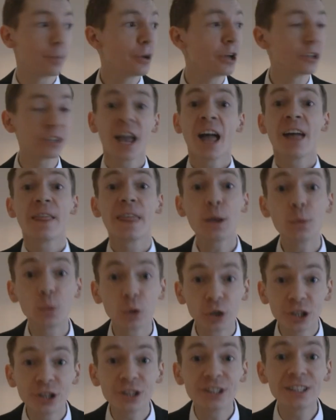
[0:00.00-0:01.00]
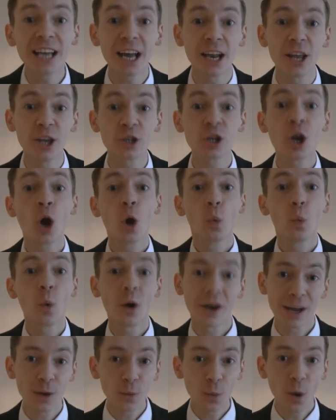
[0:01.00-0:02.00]
but they wouldn't tell us
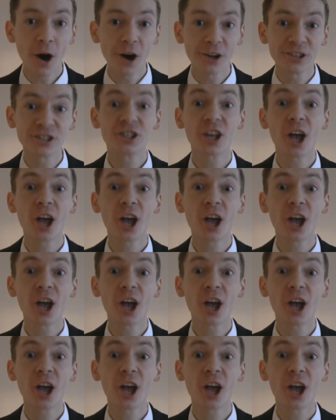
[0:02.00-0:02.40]
what it was.